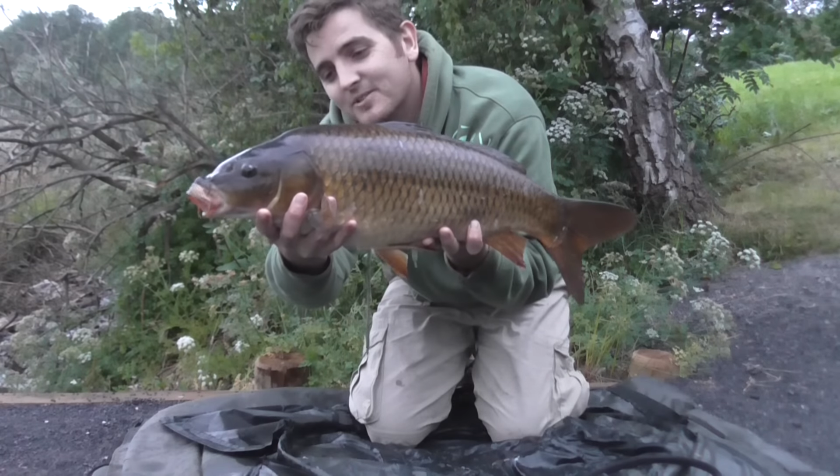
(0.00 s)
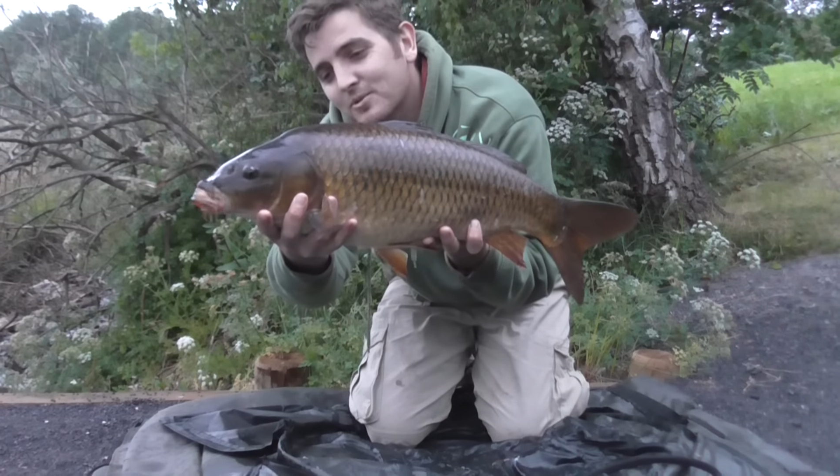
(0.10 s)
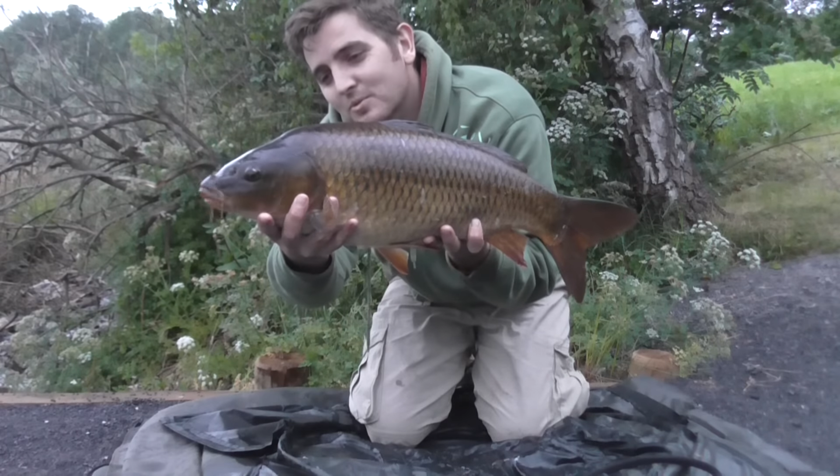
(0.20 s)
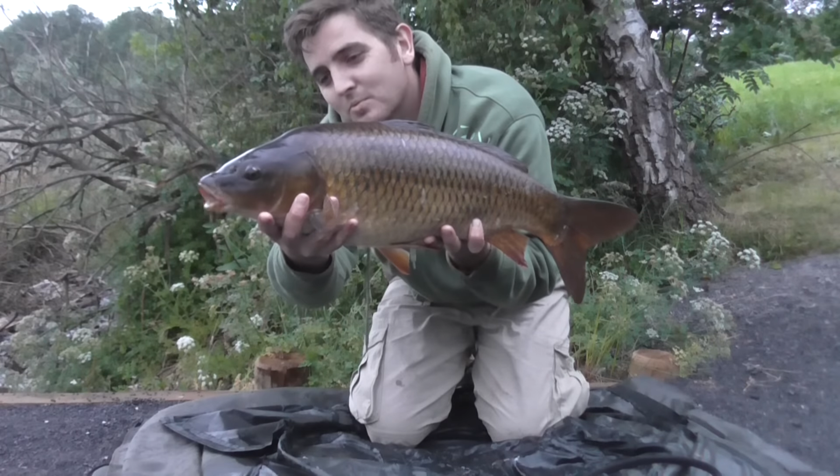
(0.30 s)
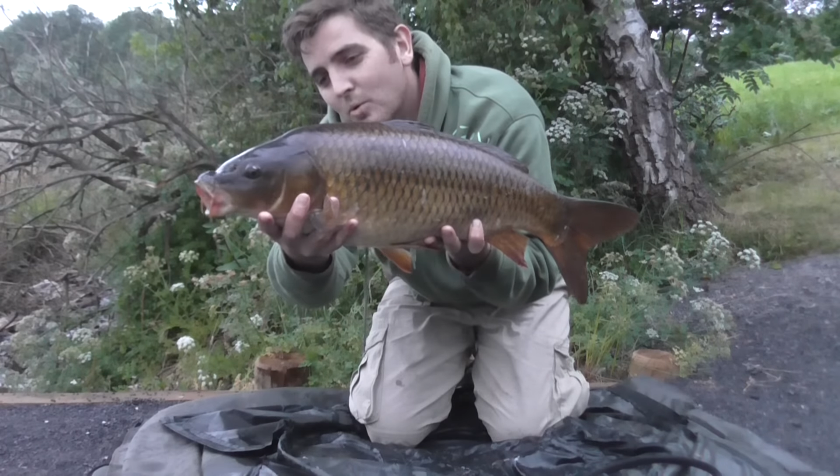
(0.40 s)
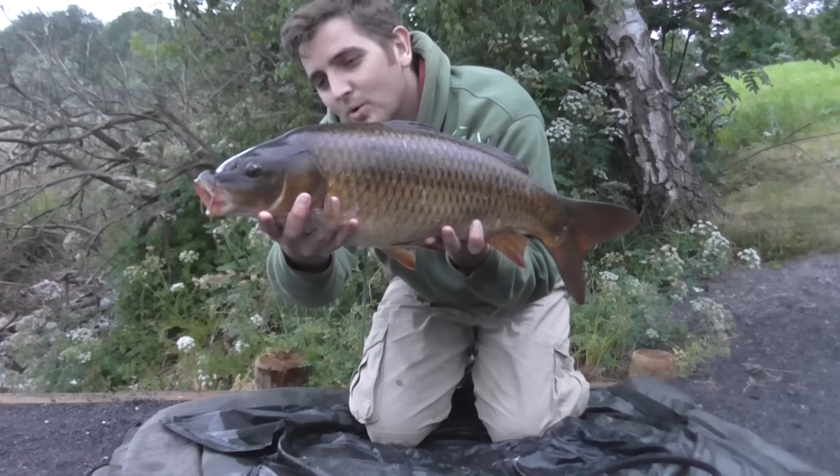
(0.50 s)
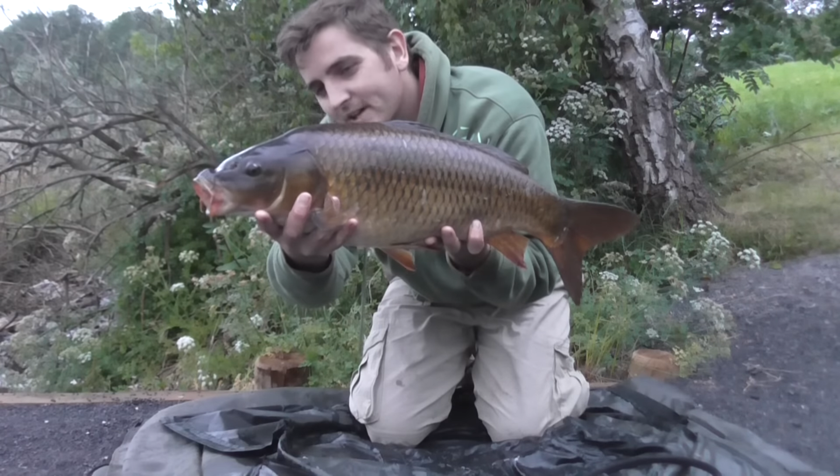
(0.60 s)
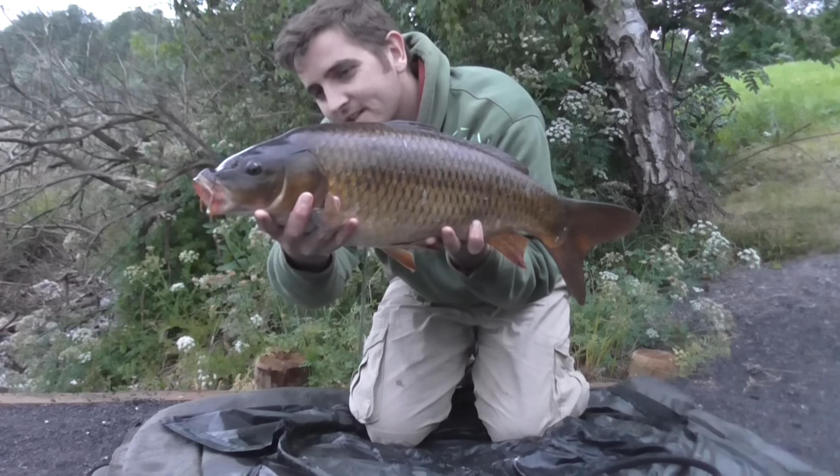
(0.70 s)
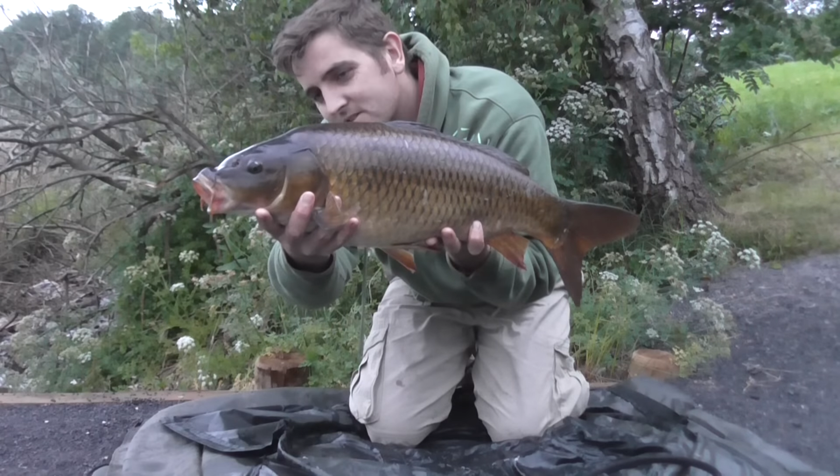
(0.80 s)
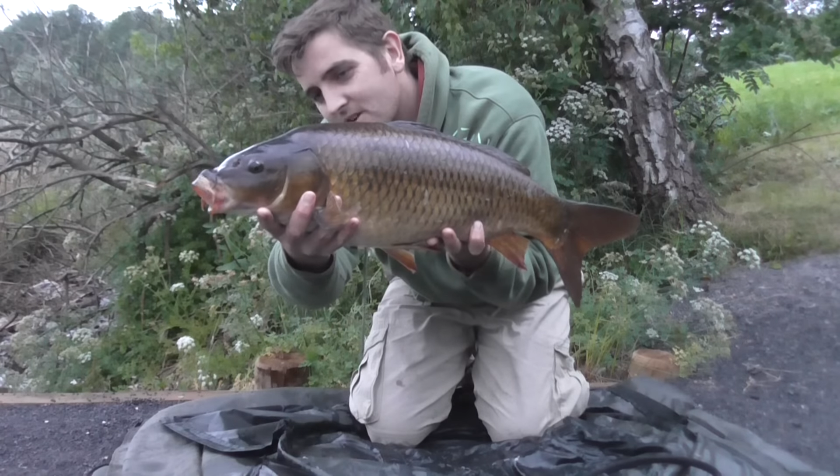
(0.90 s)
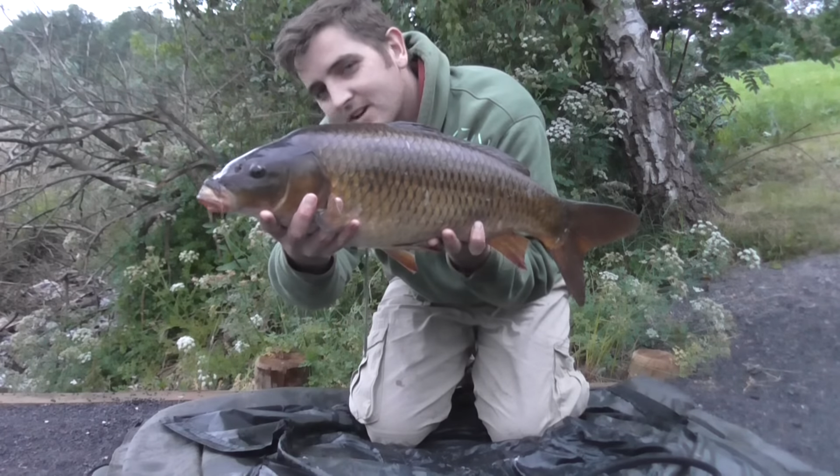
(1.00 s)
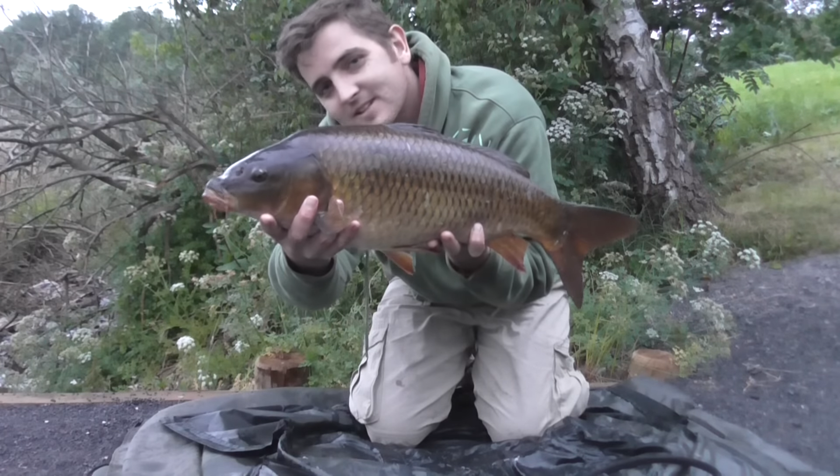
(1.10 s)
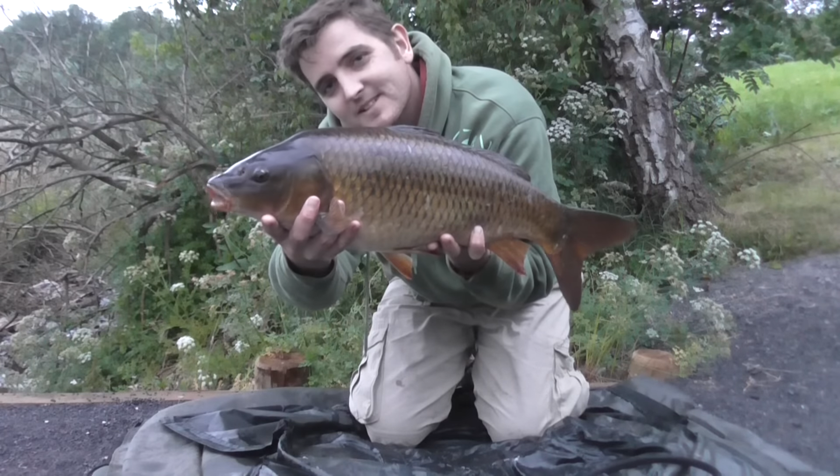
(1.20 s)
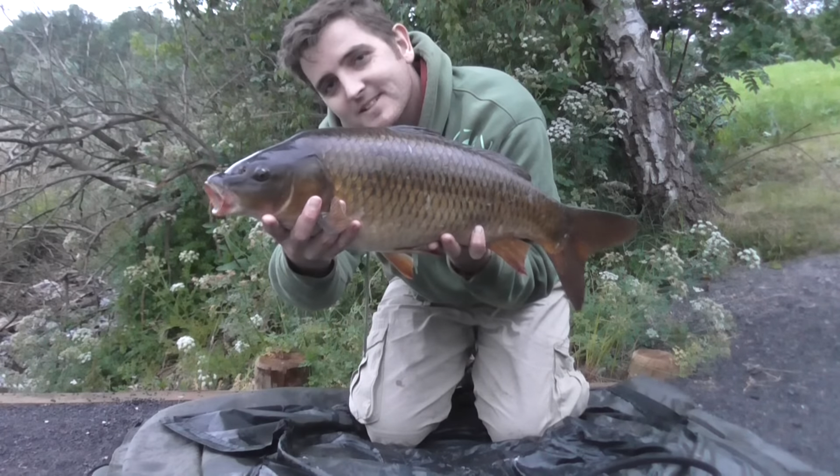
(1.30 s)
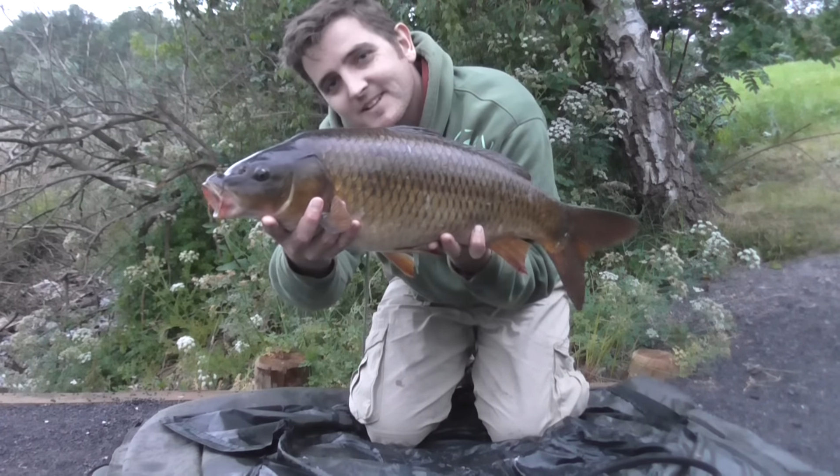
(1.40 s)
Old worn in
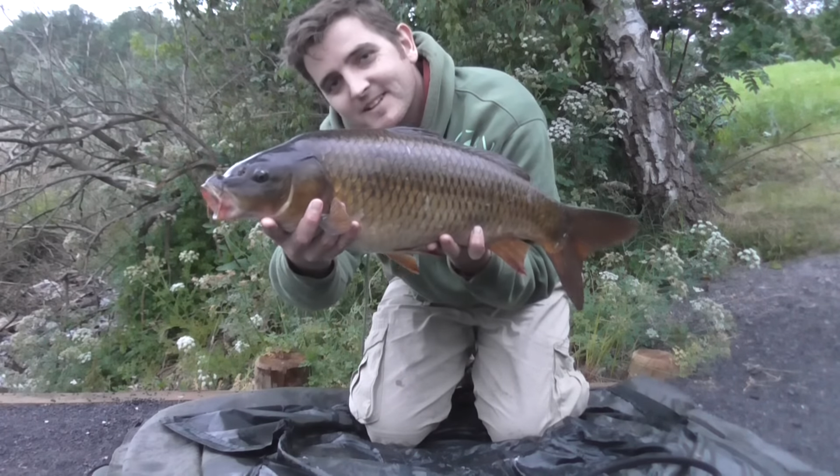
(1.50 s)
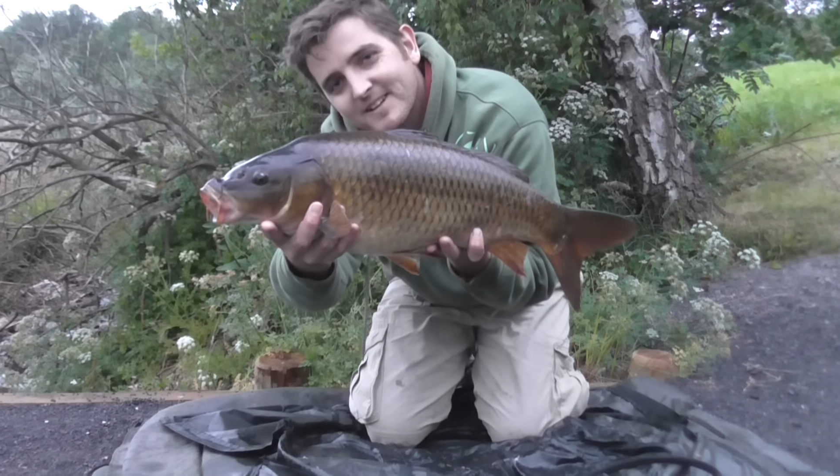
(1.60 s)
scratches.